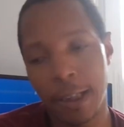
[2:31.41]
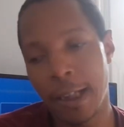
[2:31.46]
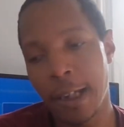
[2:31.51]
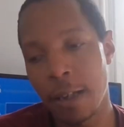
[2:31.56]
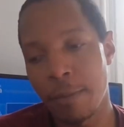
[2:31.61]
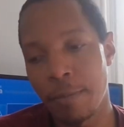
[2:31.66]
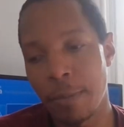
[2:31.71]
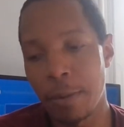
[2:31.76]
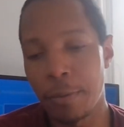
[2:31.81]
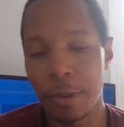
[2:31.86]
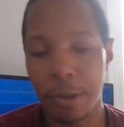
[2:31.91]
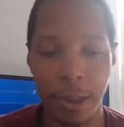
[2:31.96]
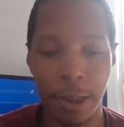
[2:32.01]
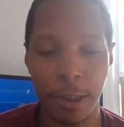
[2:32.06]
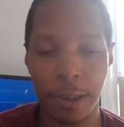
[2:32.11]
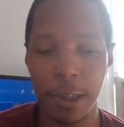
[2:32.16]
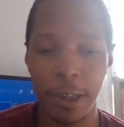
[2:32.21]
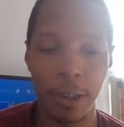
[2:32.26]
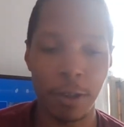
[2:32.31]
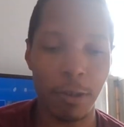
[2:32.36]
hey, maybe
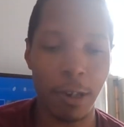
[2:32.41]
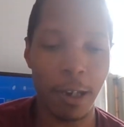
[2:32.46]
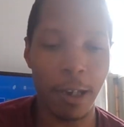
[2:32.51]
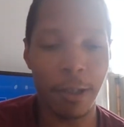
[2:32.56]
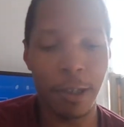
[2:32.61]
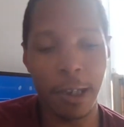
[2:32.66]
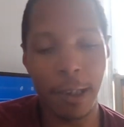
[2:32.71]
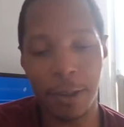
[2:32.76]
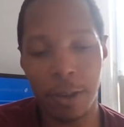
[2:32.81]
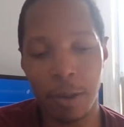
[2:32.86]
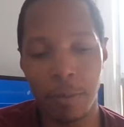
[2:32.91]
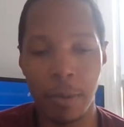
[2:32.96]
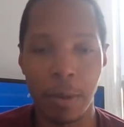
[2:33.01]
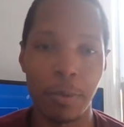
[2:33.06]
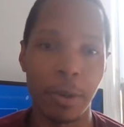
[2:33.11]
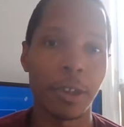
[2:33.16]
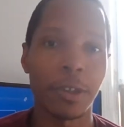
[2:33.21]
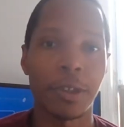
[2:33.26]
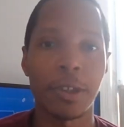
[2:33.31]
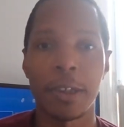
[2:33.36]
sit there and try this, and
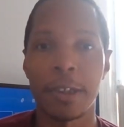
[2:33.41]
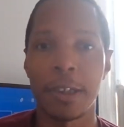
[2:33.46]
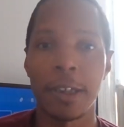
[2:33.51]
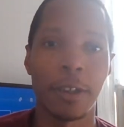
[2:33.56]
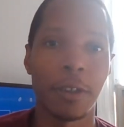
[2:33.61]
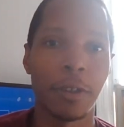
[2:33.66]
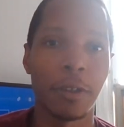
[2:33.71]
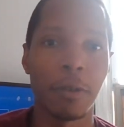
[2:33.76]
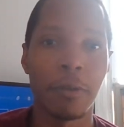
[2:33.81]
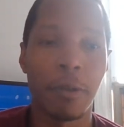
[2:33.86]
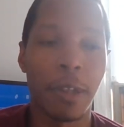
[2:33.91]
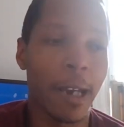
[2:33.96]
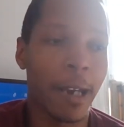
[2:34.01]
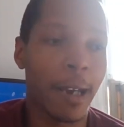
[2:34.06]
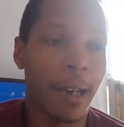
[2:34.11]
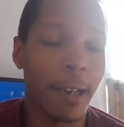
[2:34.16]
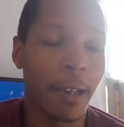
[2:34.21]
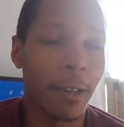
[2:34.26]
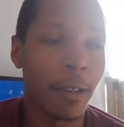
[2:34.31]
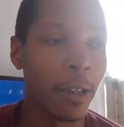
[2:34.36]
maybe you can sit there and do
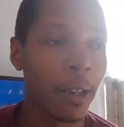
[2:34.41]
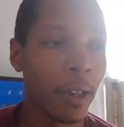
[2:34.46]
that.